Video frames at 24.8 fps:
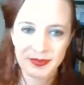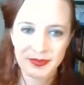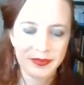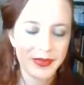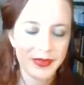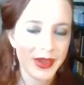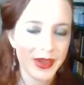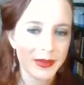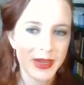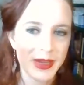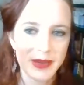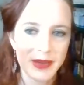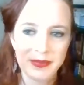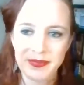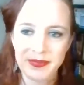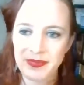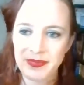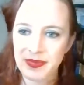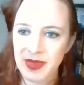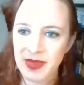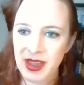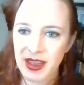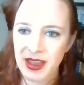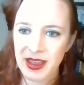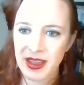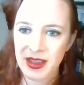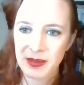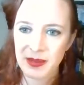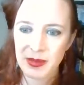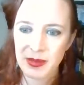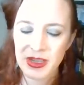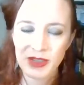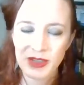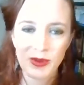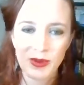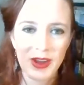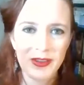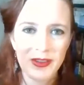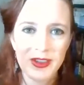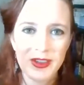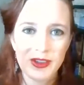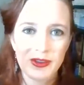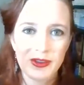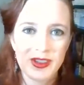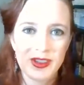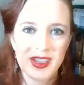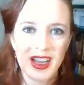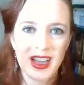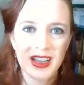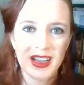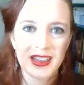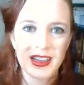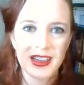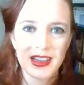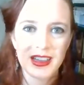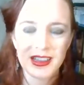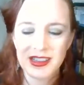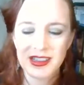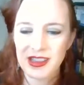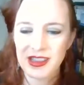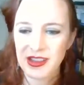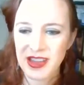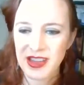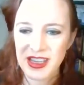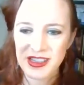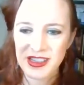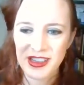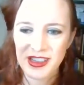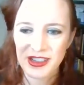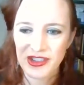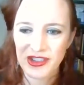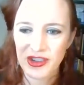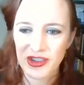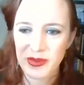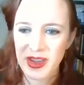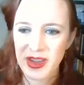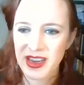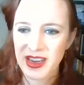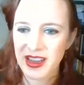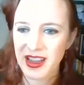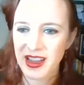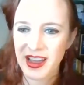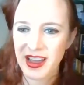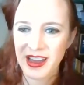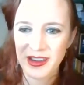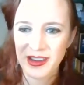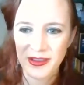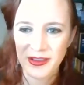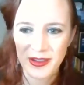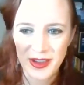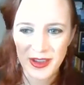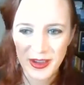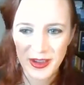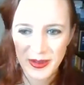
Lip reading: Maybe. But his wife is Griselda, so that's not Germanic. I don't